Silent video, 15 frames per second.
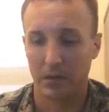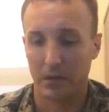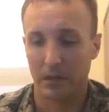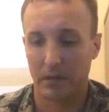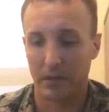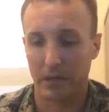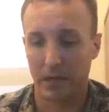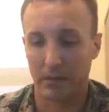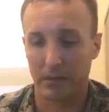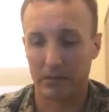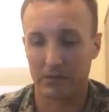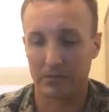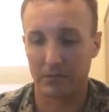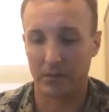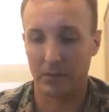The Commandant,
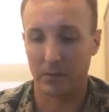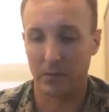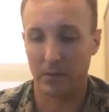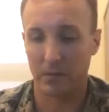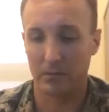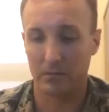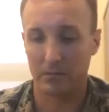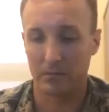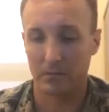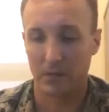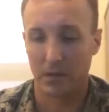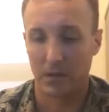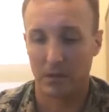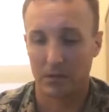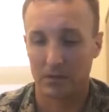sir, you wrote,
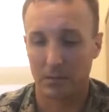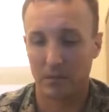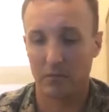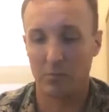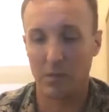"Some of you